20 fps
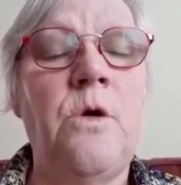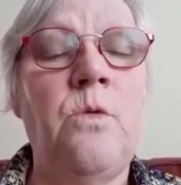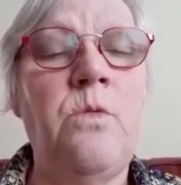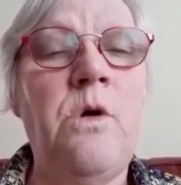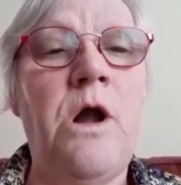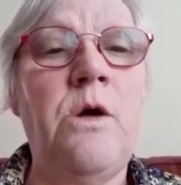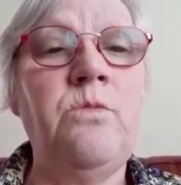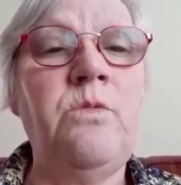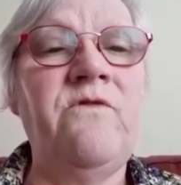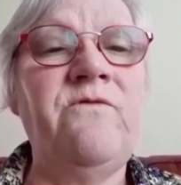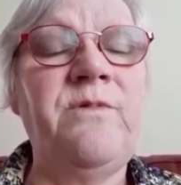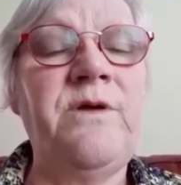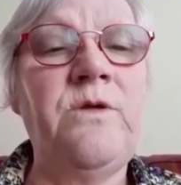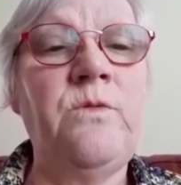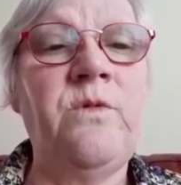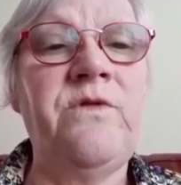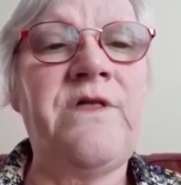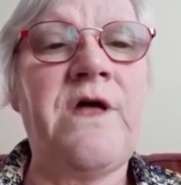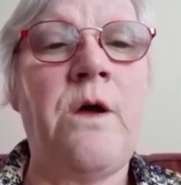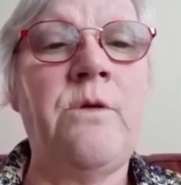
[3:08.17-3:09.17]
while we've
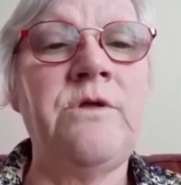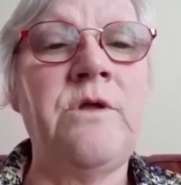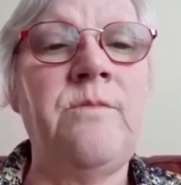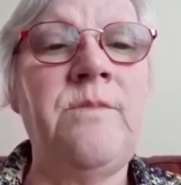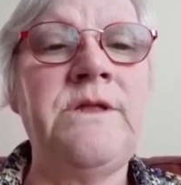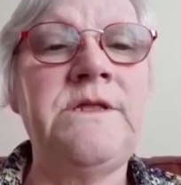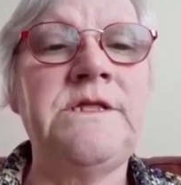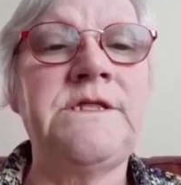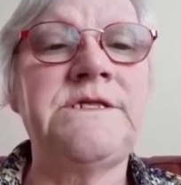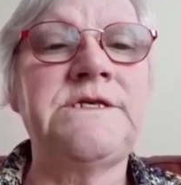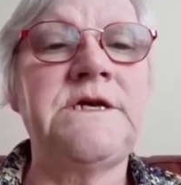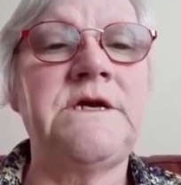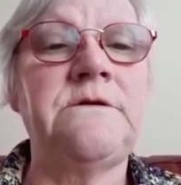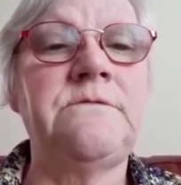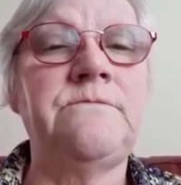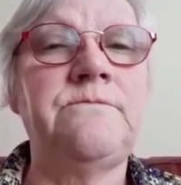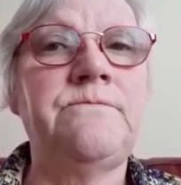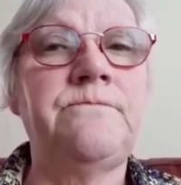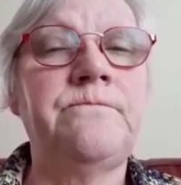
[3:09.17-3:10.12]
been without a minister.